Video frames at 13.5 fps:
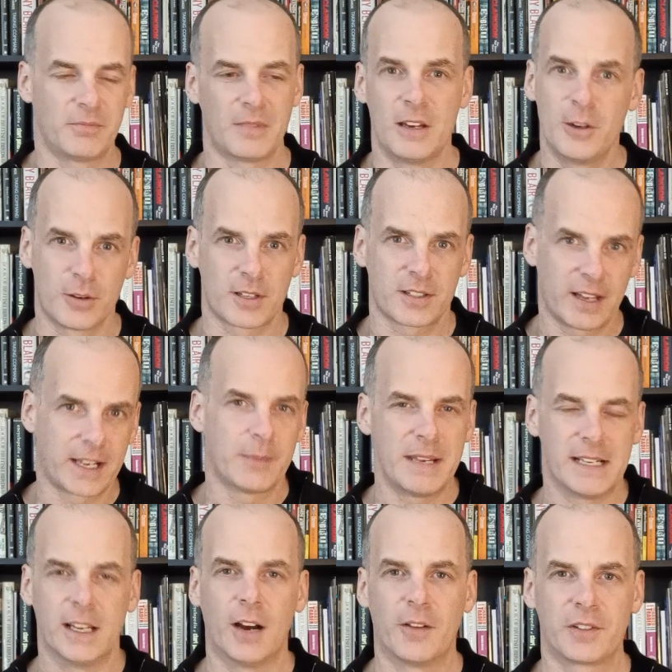it looks like
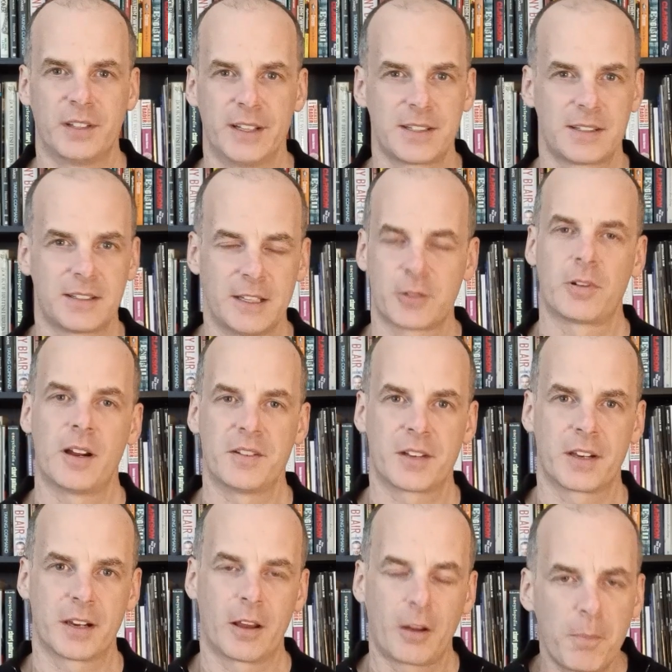immediately after this the Israelites
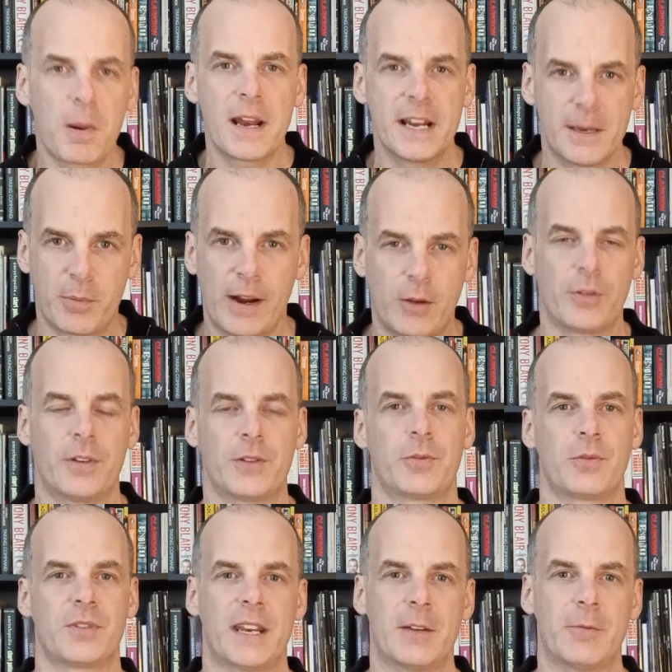are going to go completely break all those
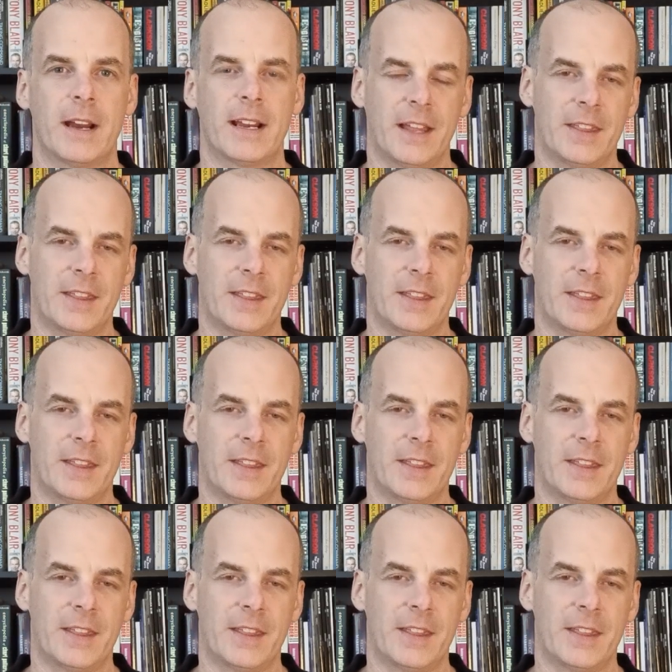rules anyway,